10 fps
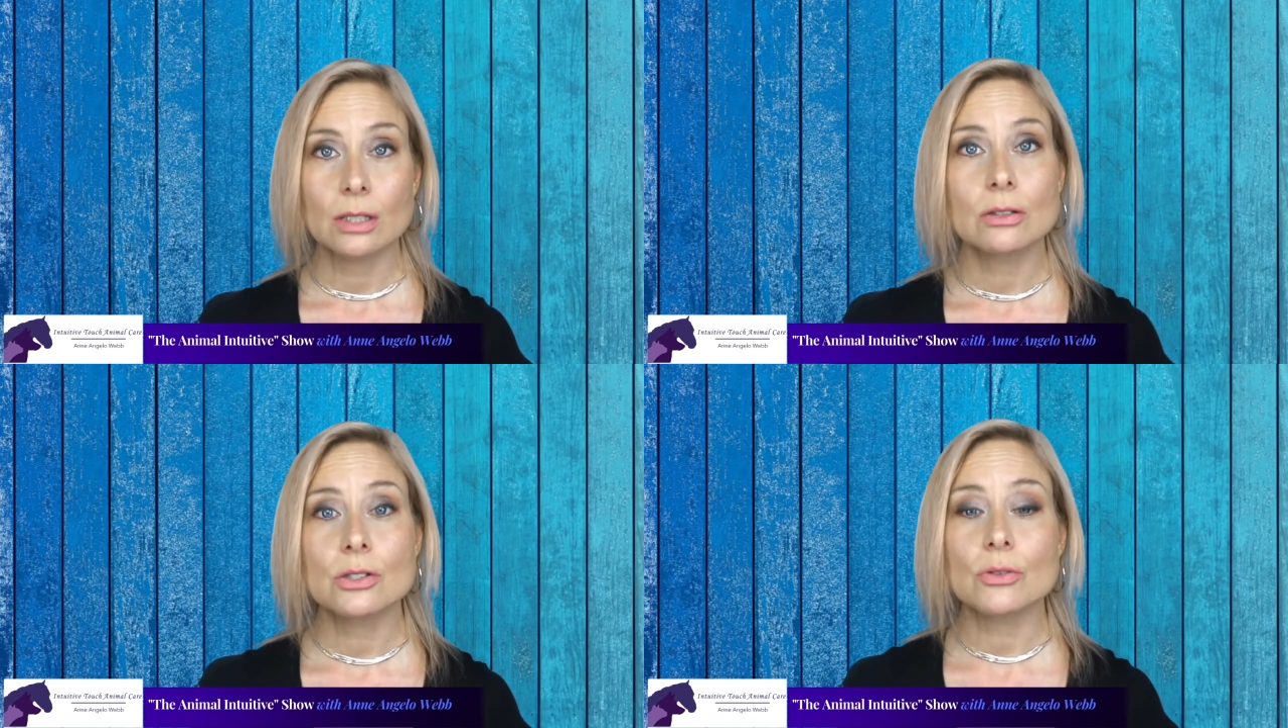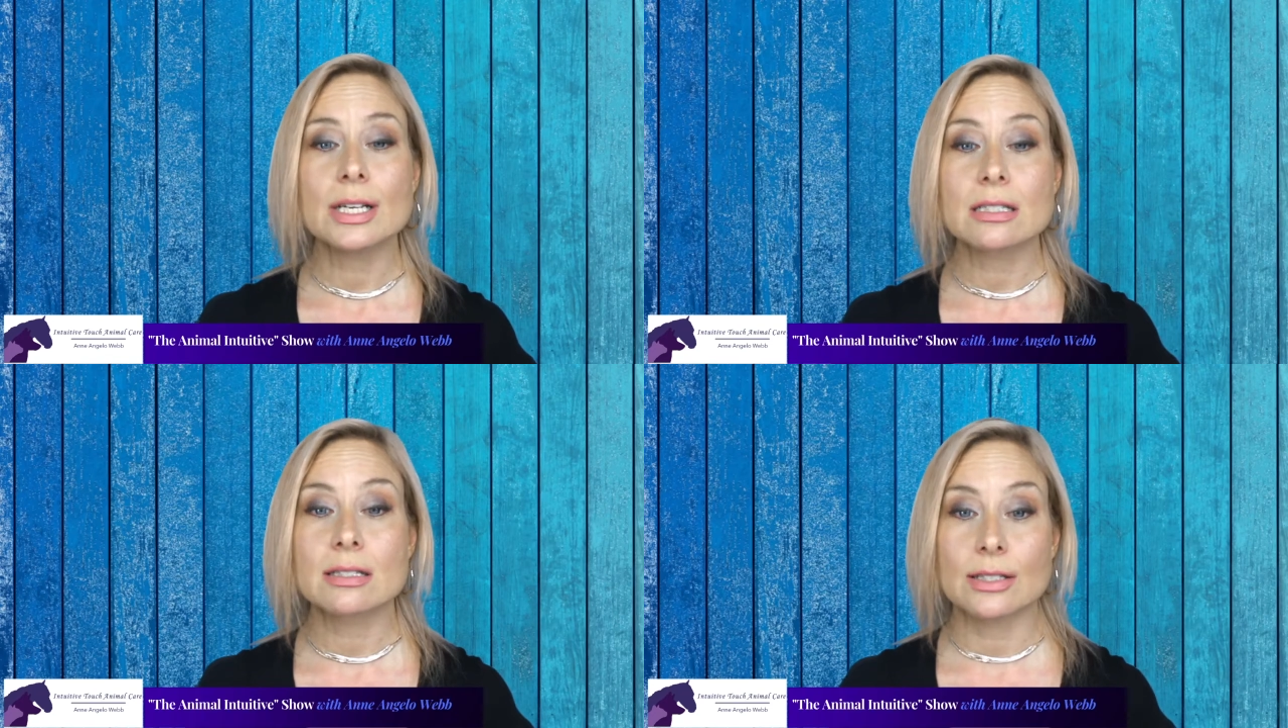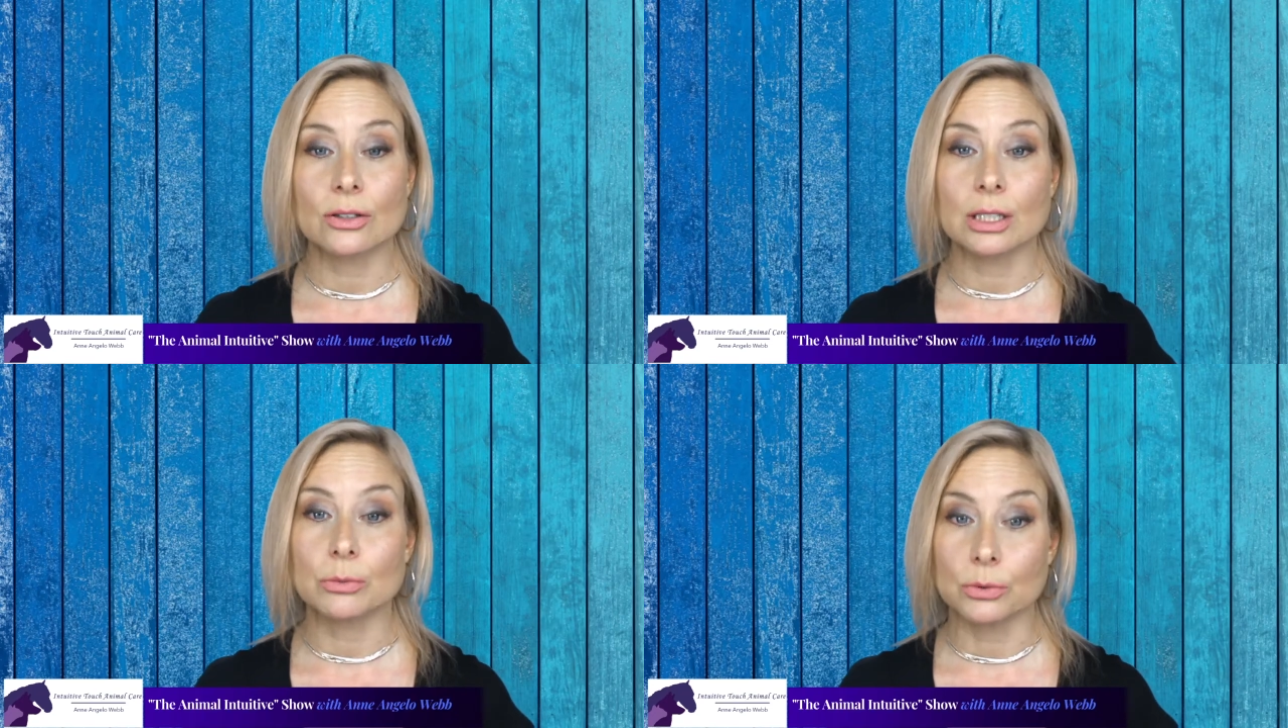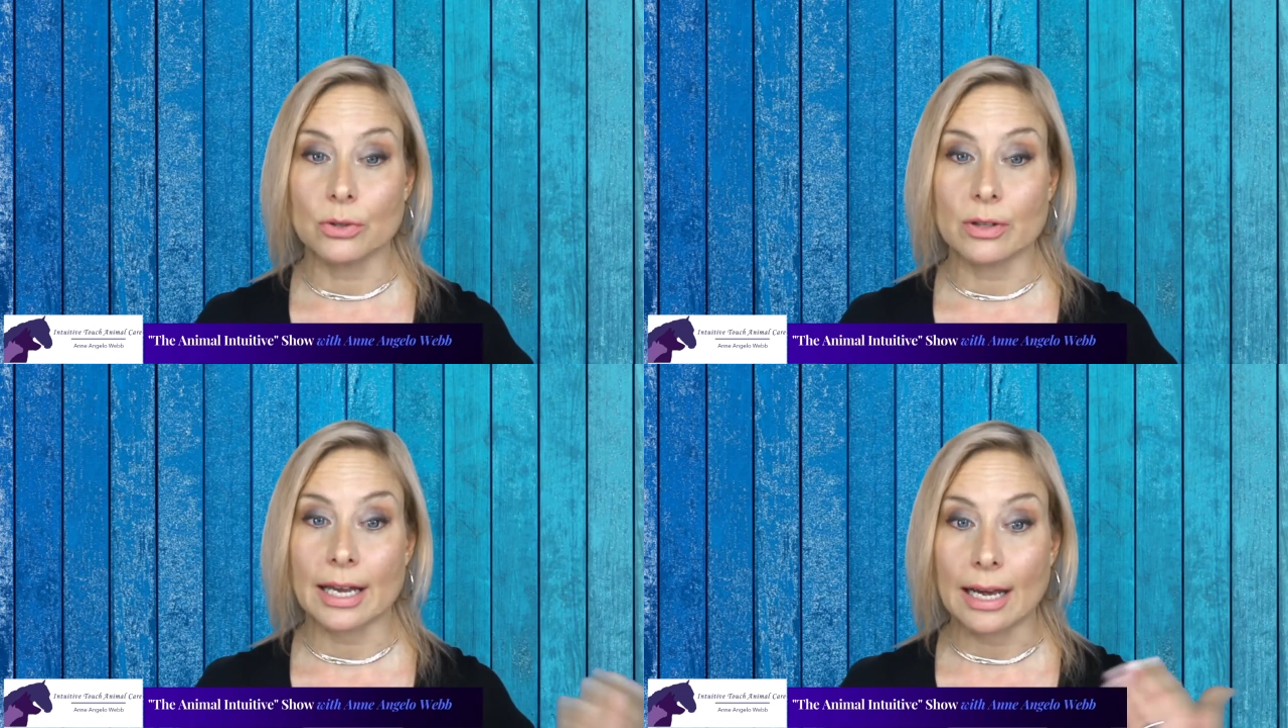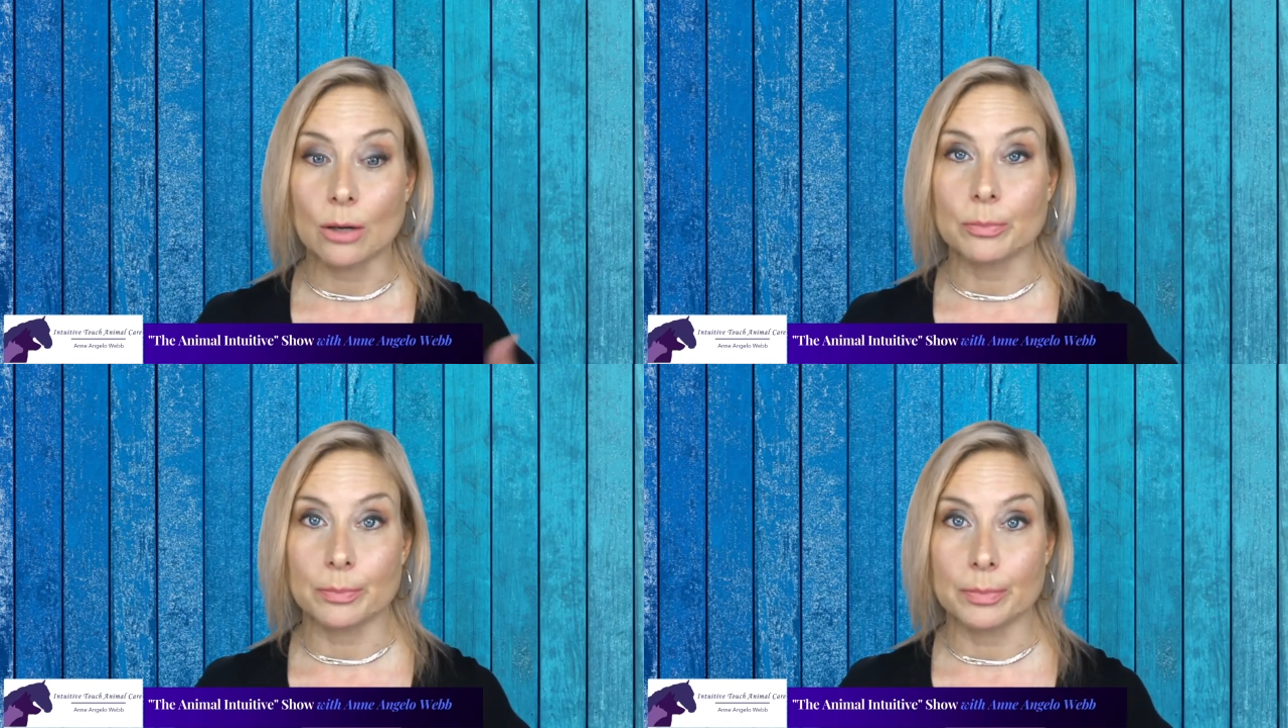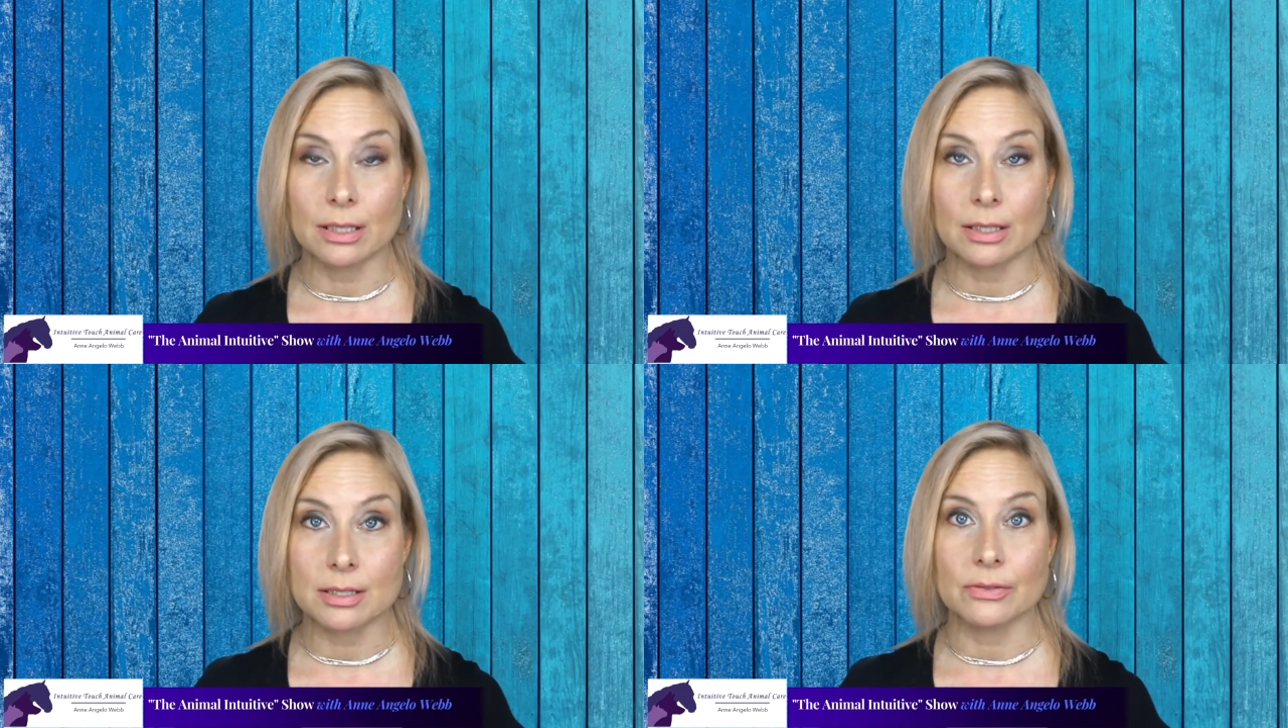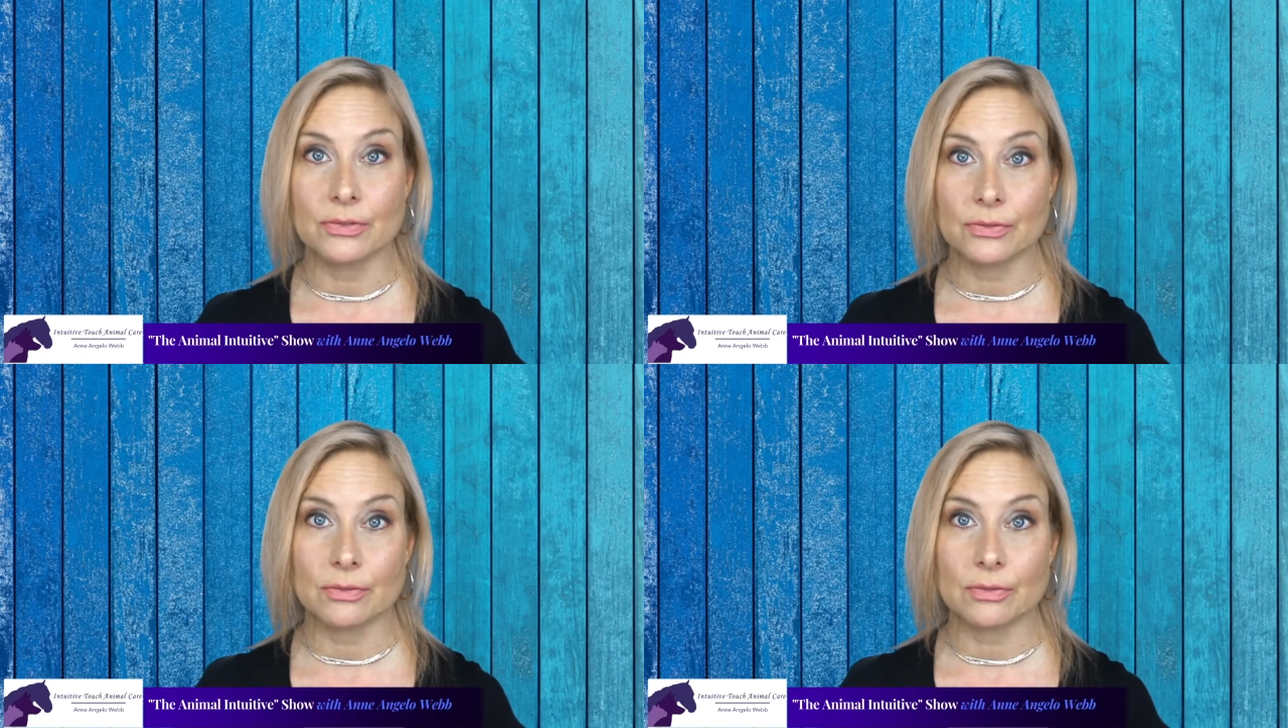don't necessarily rule that out because of